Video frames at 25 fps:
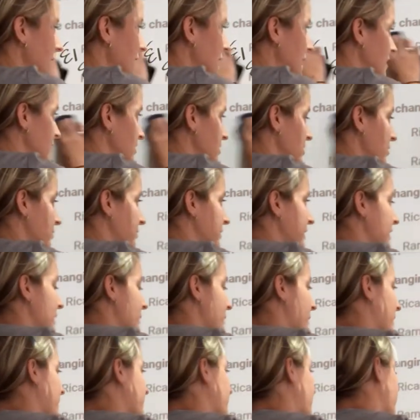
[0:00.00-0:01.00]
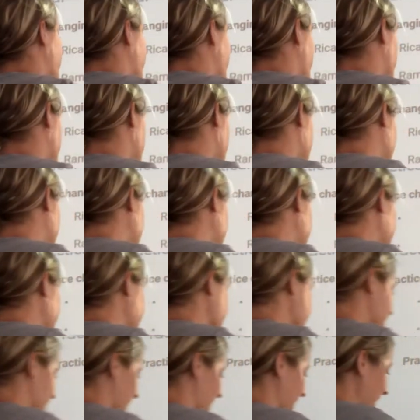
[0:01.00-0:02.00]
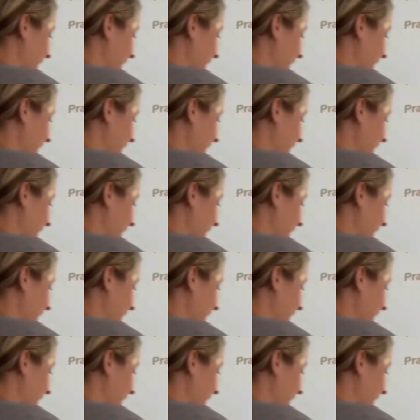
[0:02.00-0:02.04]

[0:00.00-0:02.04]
So think about that first list, that